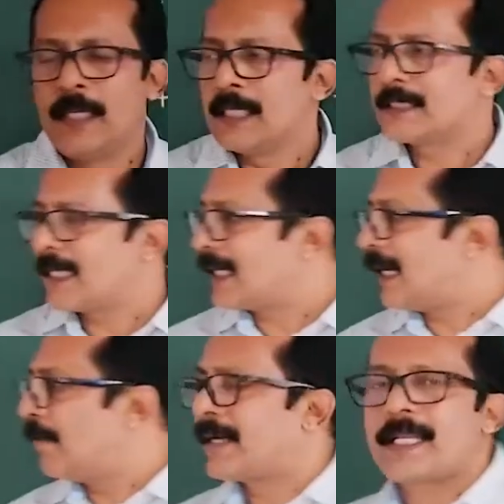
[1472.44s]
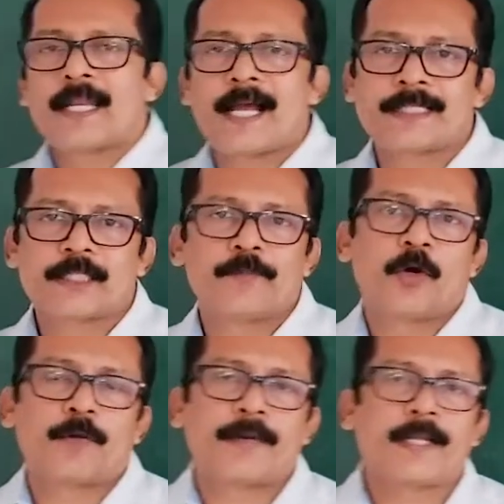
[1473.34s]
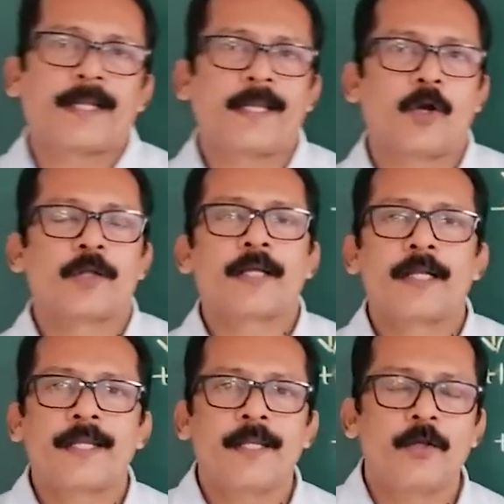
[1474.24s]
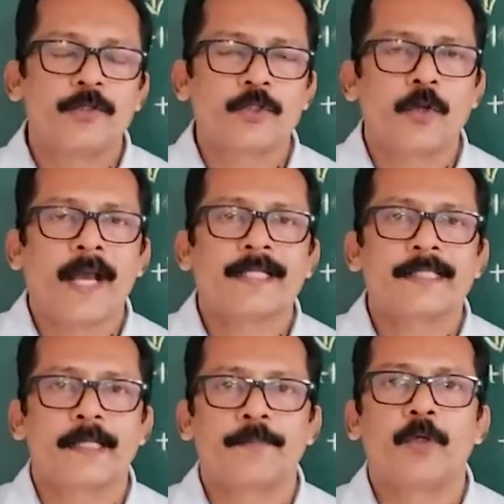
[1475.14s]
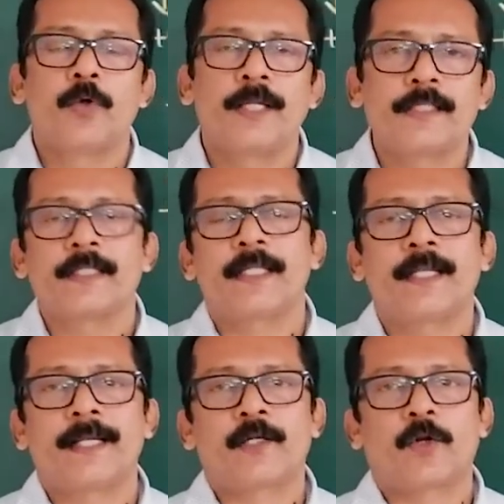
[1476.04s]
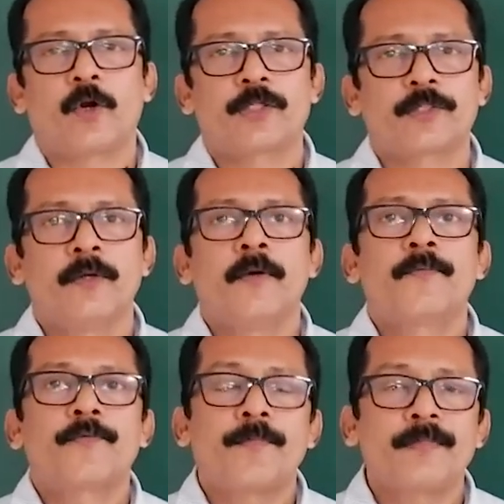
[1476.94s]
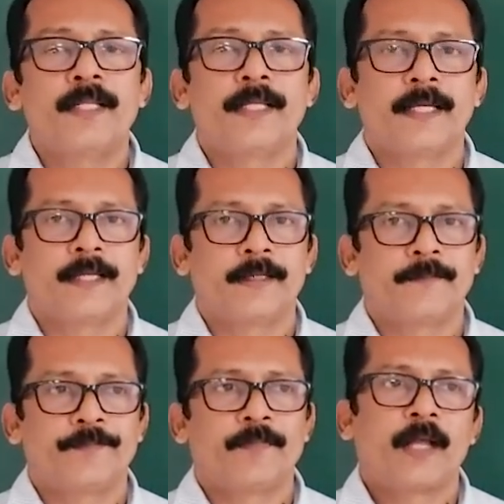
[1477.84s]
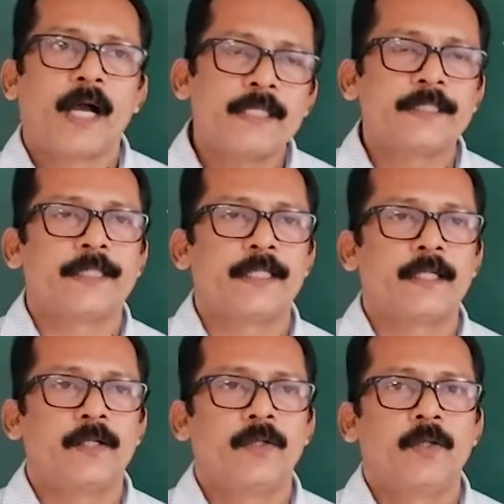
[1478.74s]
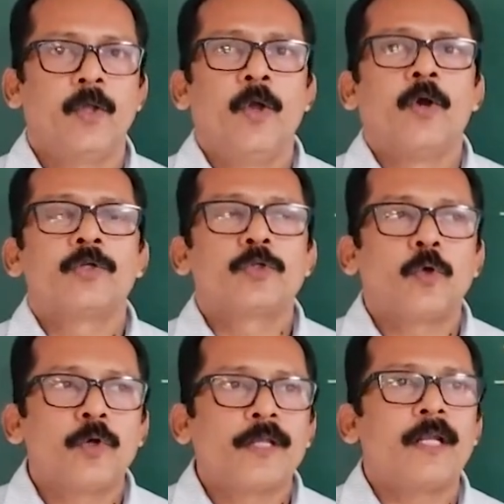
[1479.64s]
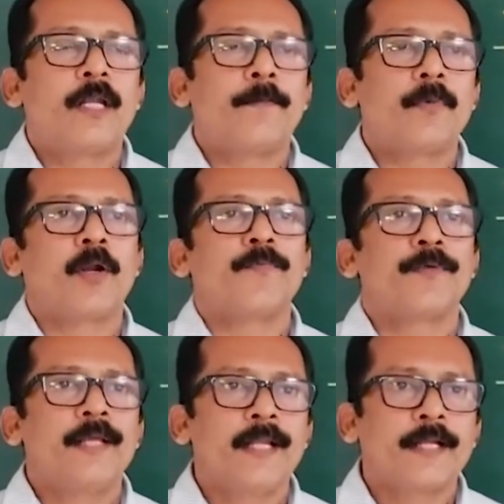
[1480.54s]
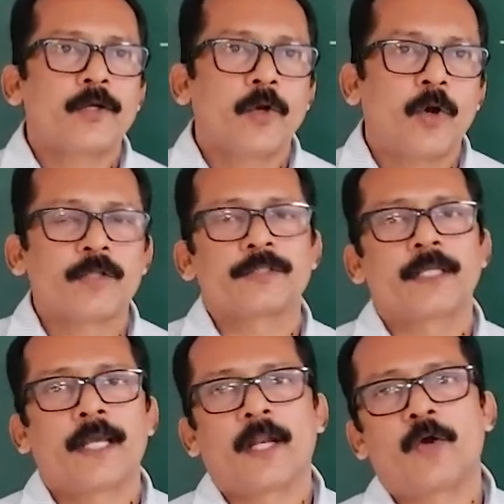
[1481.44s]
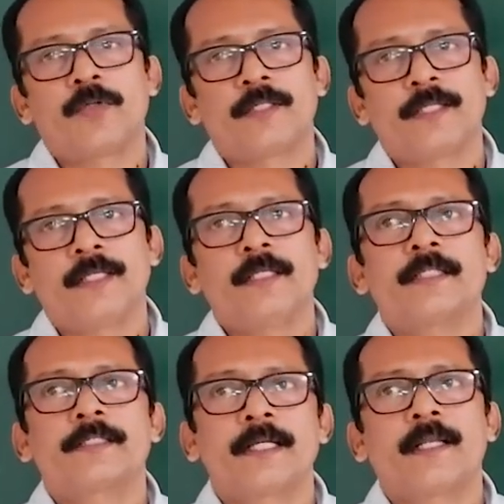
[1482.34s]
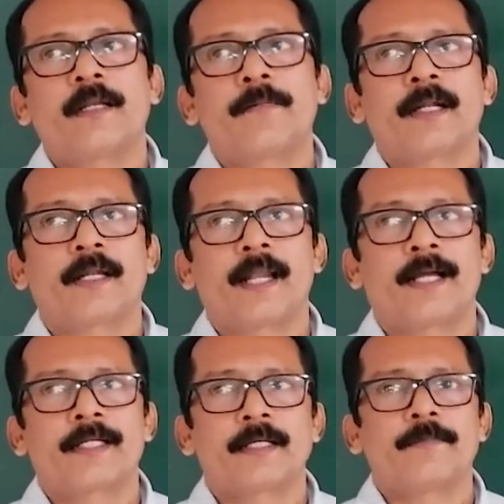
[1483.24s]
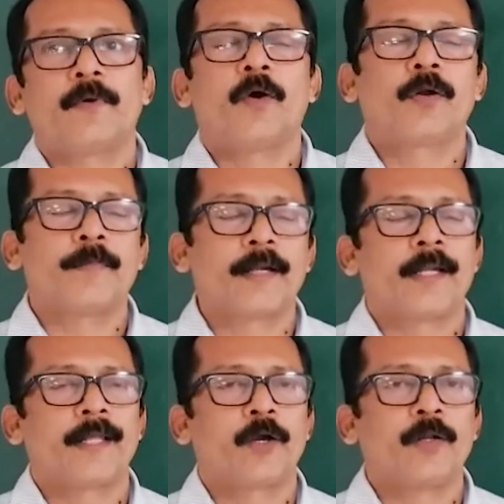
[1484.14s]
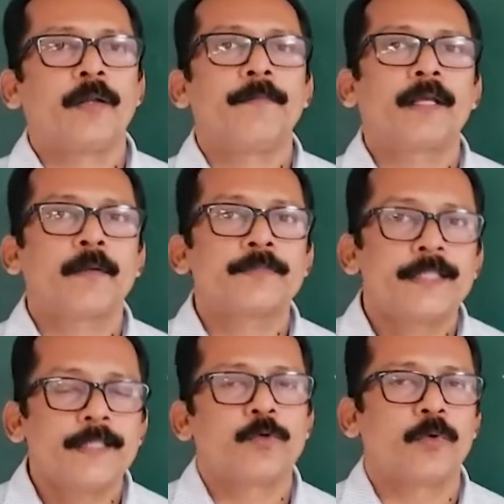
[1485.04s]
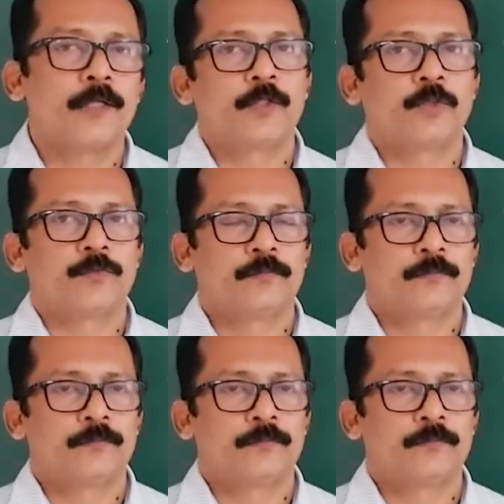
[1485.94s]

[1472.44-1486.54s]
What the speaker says: central metal atom or metal ion continues to accept donated electrons from the ligand until total number of electrons around the central metal atom or metal ion becomes equal to